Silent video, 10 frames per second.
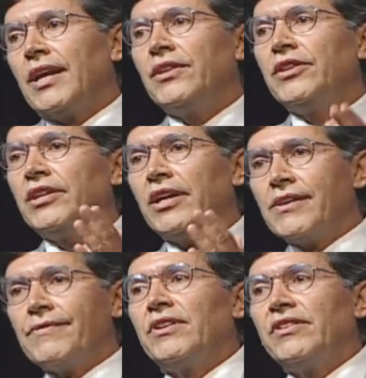And the
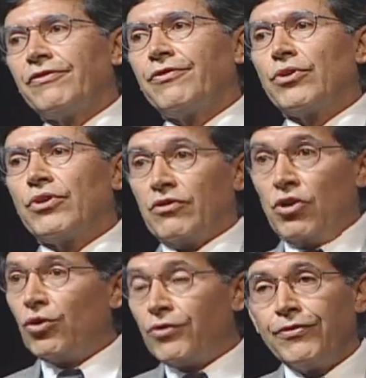evidence for
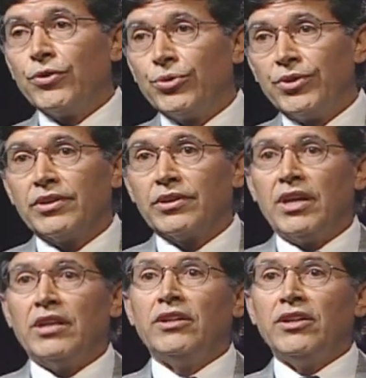whole food
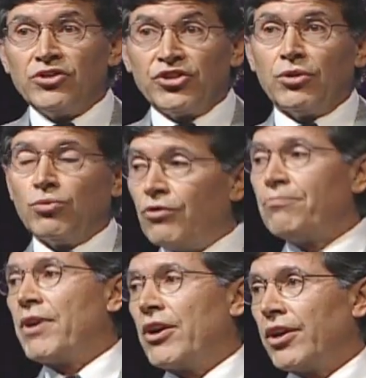and the Ningxia
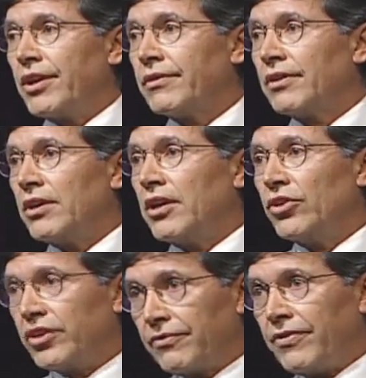wolfberry,
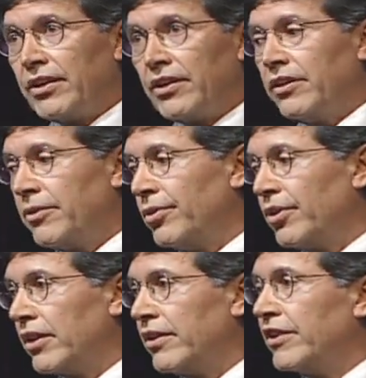and you can find it in the
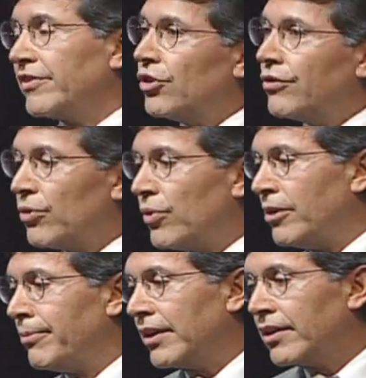booklet, is
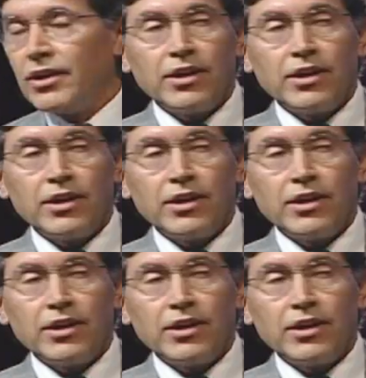overwhelming.